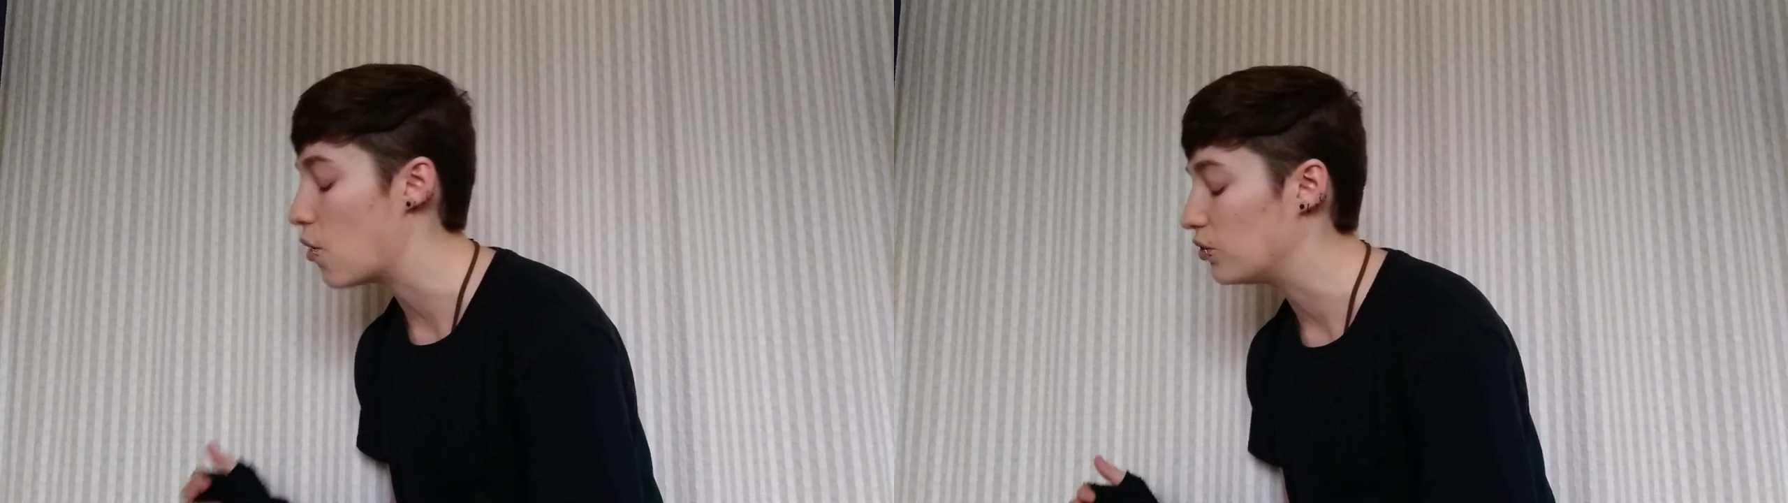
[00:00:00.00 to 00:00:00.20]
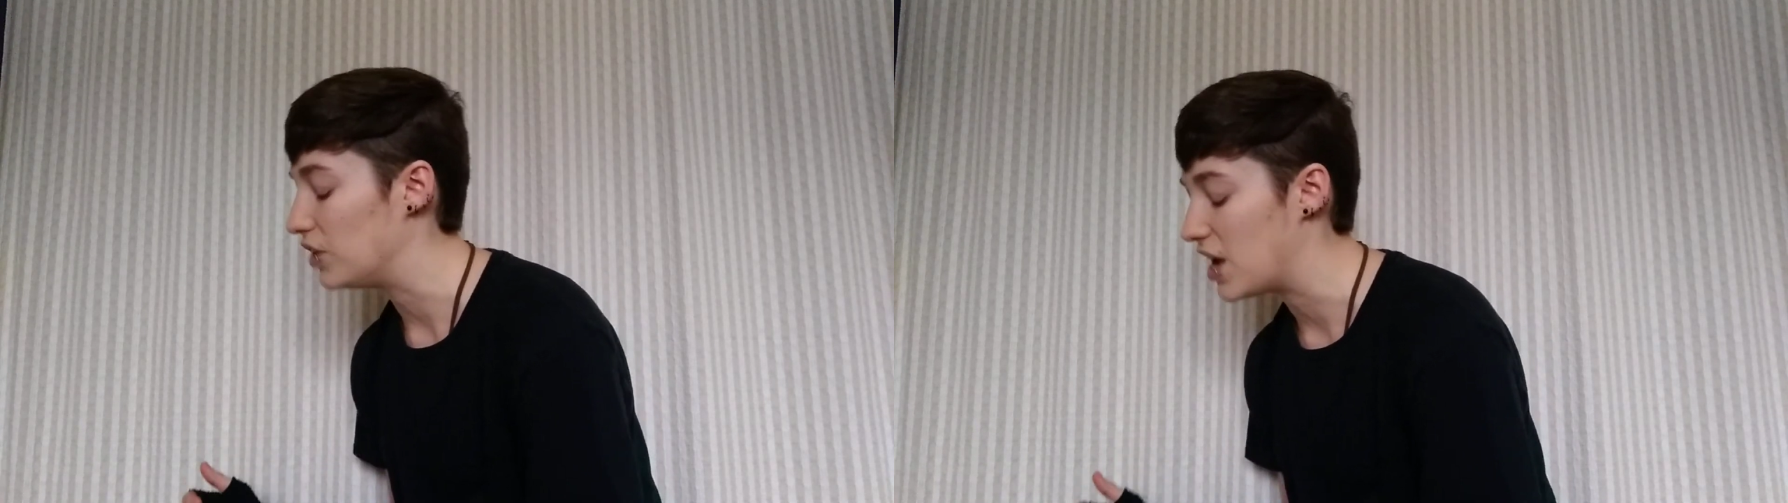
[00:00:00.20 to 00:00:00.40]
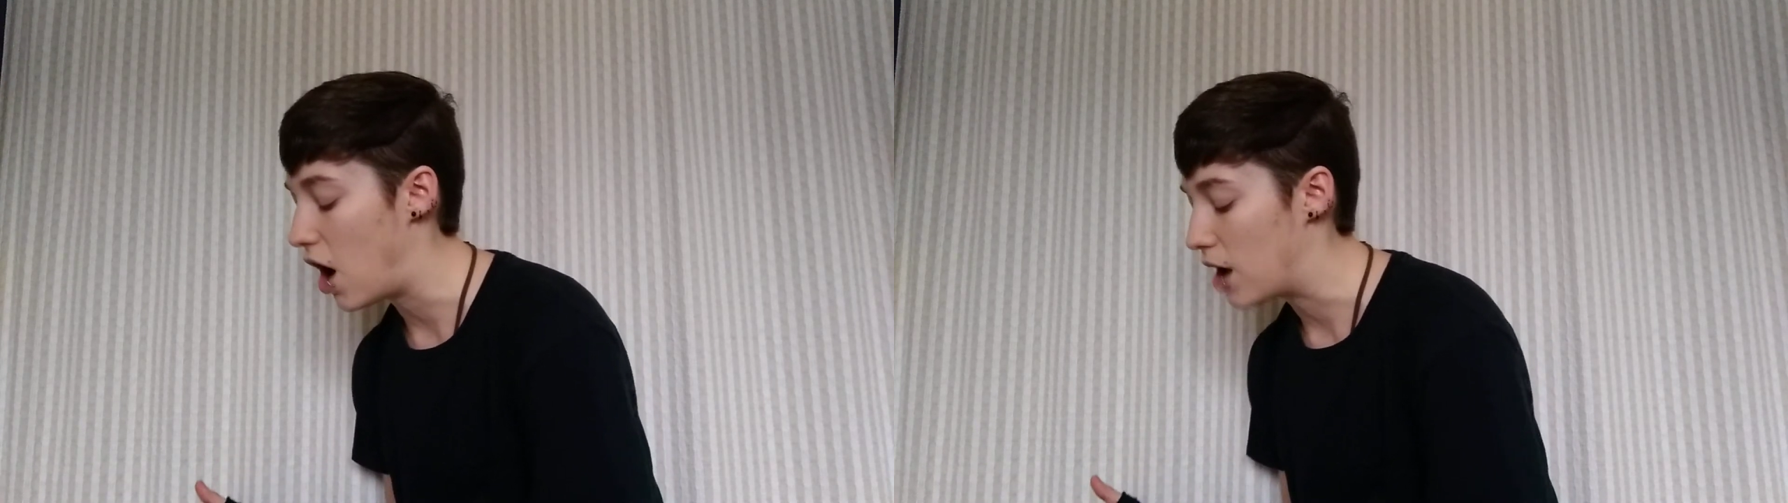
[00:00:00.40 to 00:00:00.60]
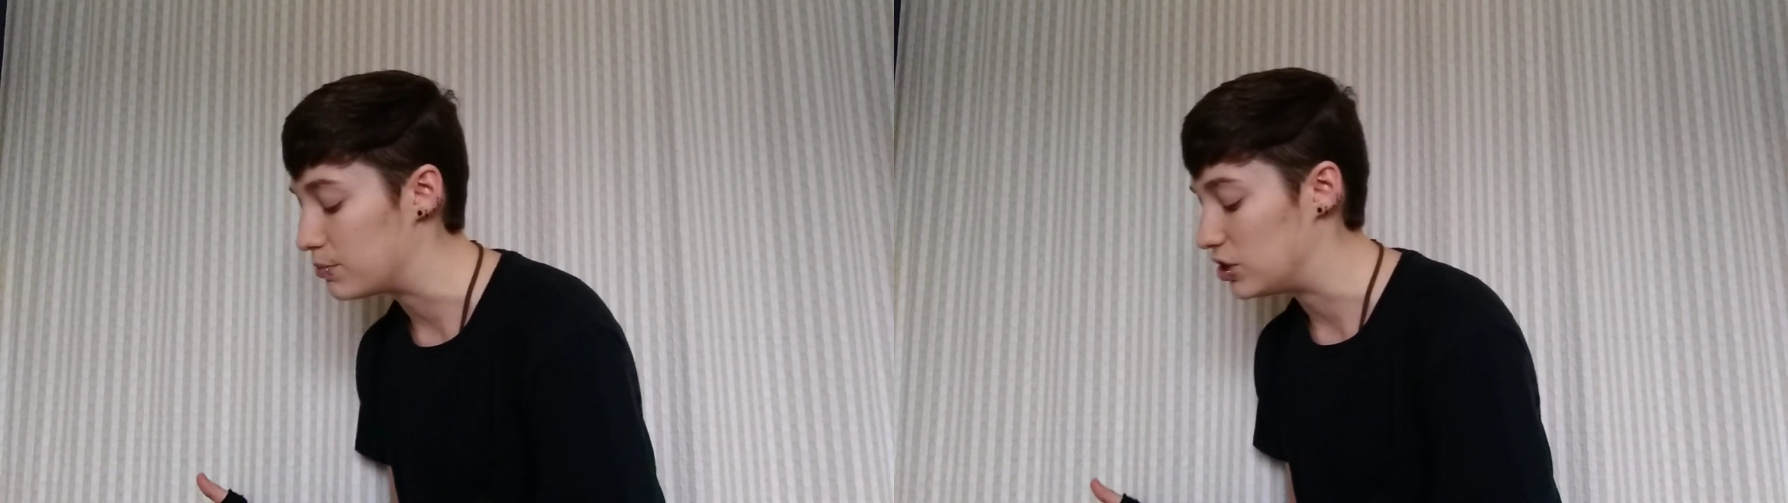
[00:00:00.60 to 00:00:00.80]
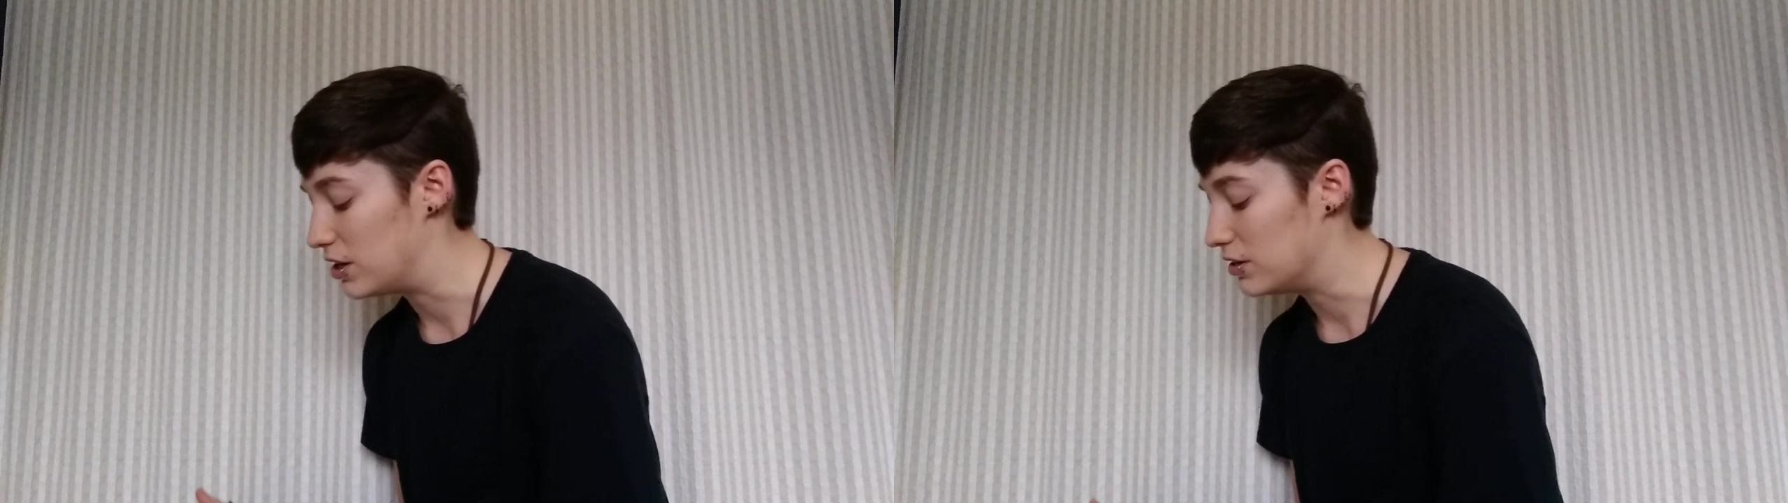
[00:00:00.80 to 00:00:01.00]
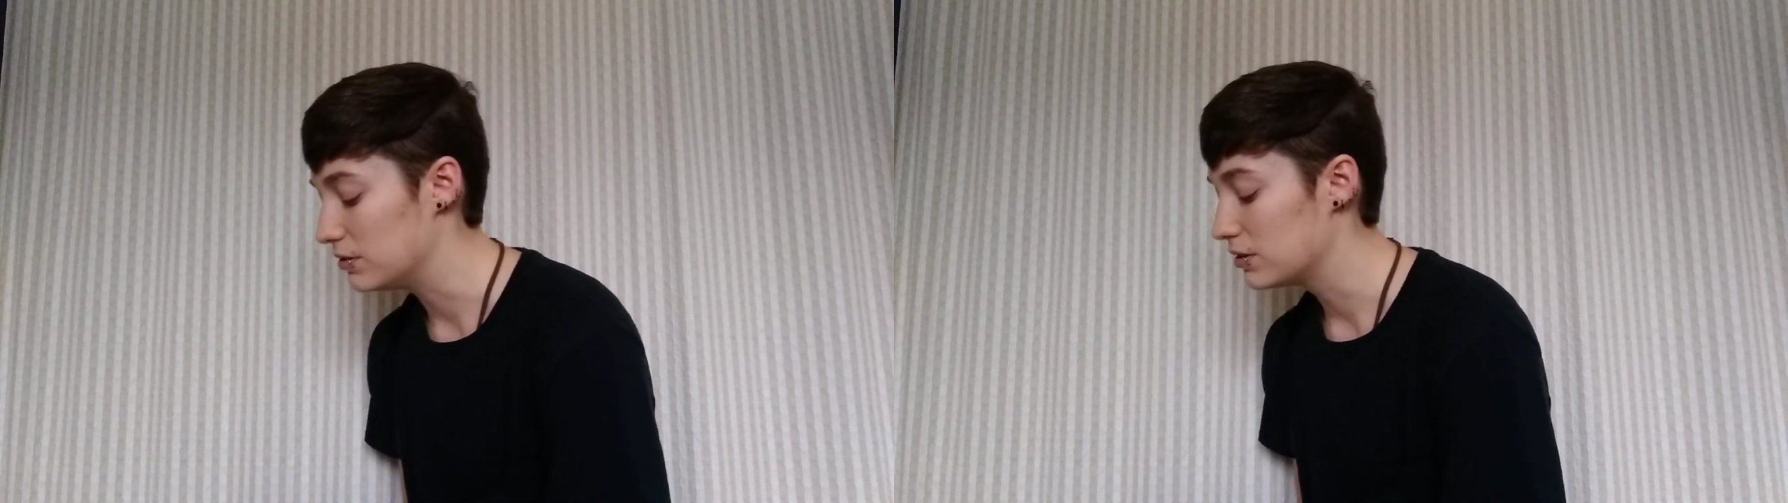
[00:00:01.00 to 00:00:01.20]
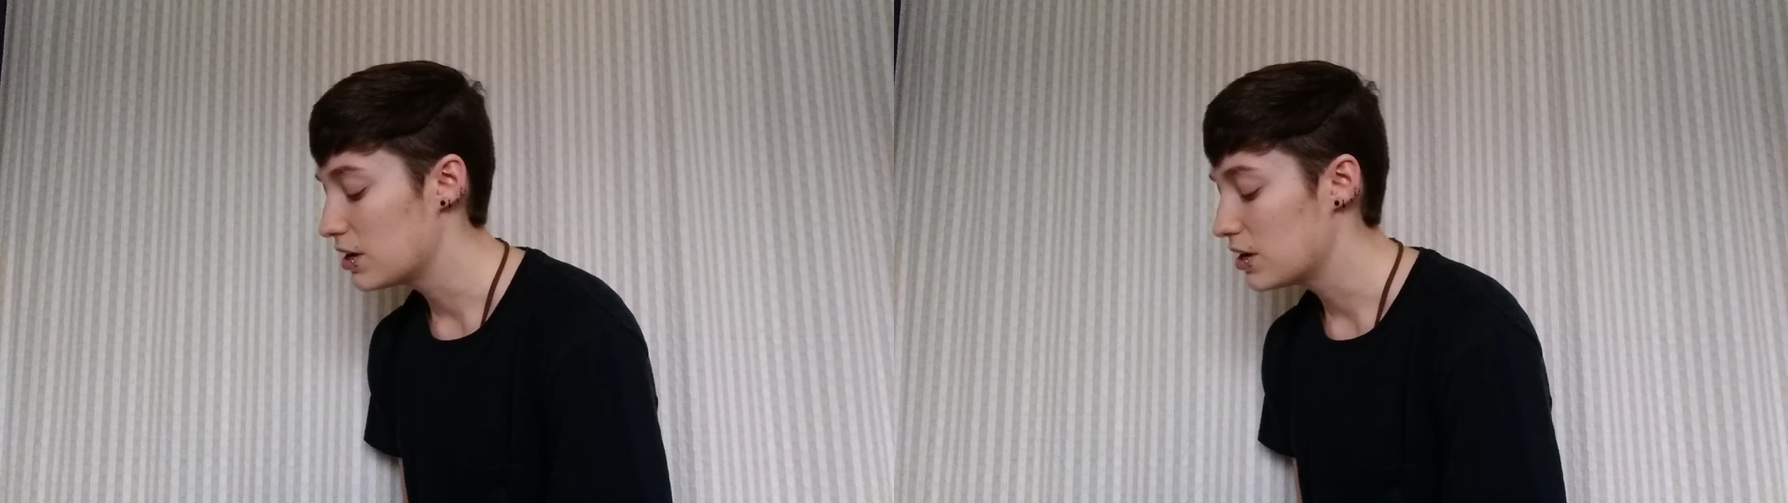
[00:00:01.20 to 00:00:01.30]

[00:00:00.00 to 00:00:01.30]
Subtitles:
only option.